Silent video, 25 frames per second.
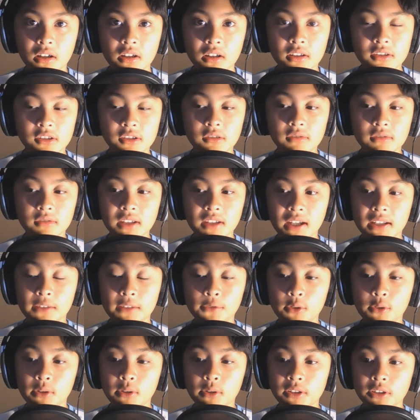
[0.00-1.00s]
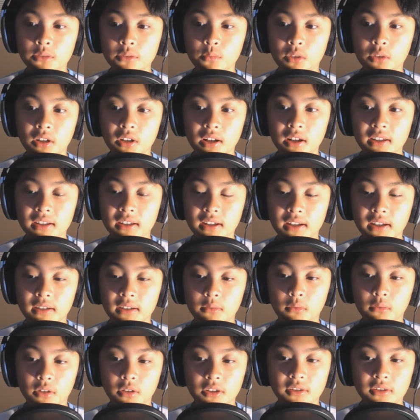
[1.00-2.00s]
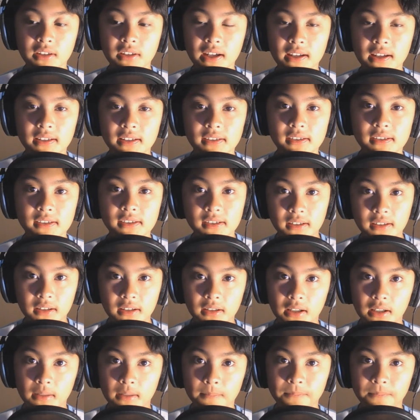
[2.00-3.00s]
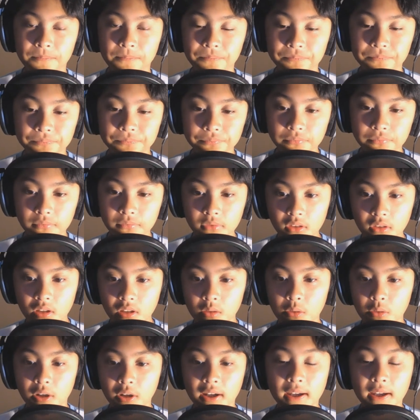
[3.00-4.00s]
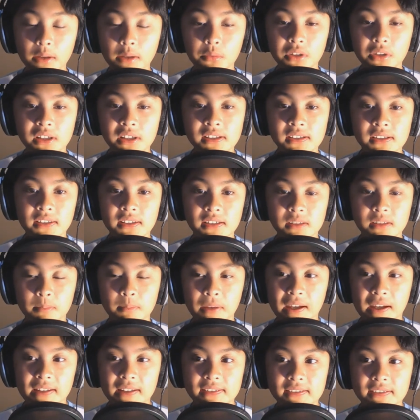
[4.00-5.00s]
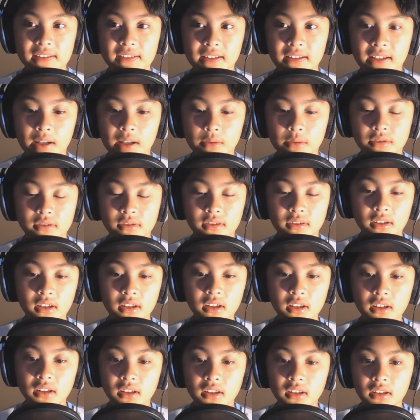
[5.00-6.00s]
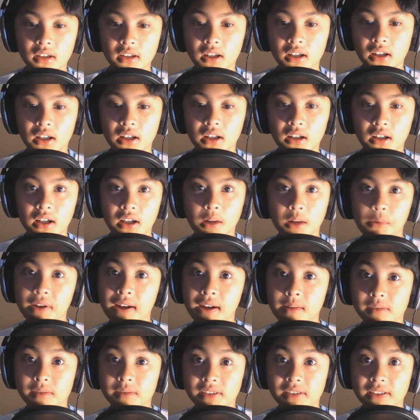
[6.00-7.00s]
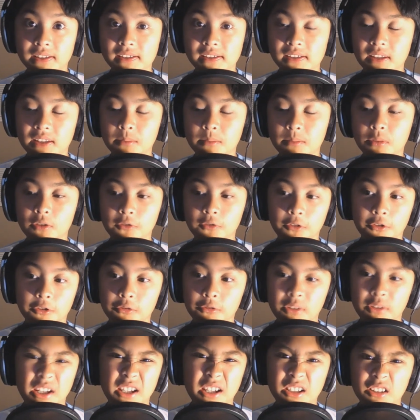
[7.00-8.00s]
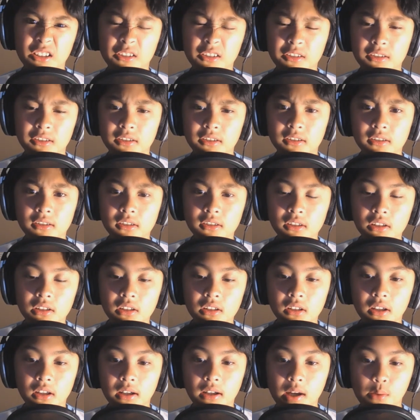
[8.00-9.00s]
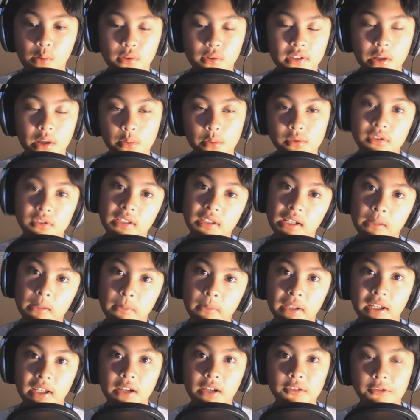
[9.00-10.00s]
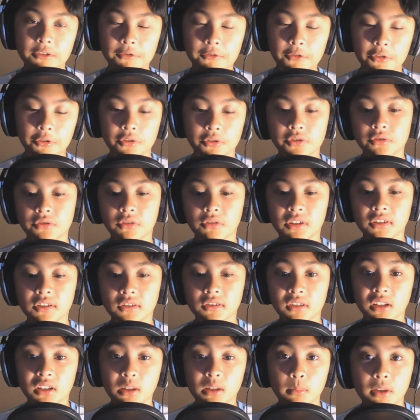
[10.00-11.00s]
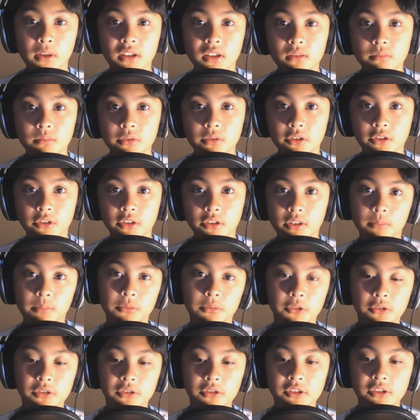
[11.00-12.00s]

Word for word: So yeah, and if you wondered where I got where you guys um where I was this past day, I was uh I, I was at a sleepover, so yeah, I couldn't uh, I was I wasn't at my house, of course, so I couldn't get my computer and upload.